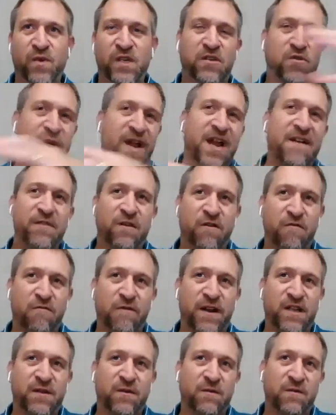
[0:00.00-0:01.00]
do I have the
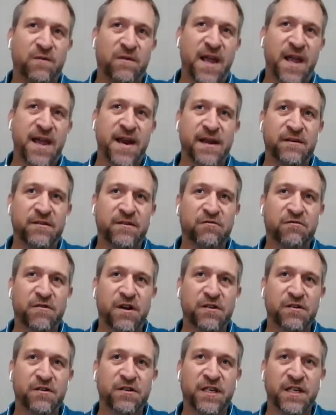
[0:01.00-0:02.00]
correct add-on
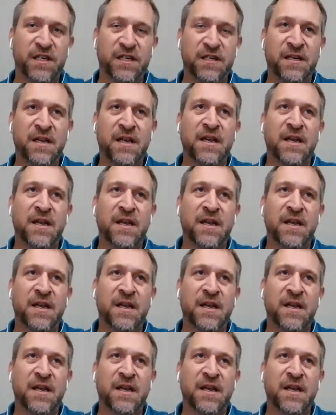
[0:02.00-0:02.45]
instruction?